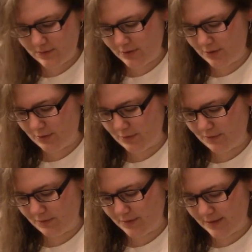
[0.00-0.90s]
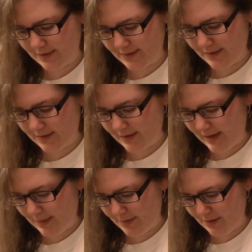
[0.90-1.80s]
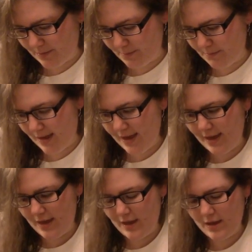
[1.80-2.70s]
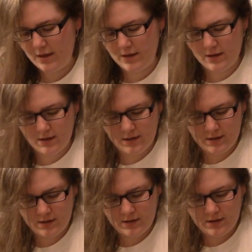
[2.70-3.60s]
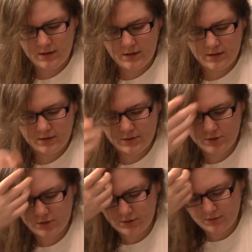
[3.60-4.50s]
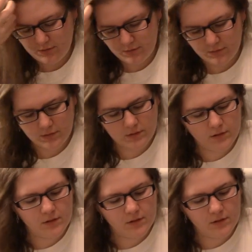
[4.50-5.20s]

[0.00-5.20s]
two because it came out May, June,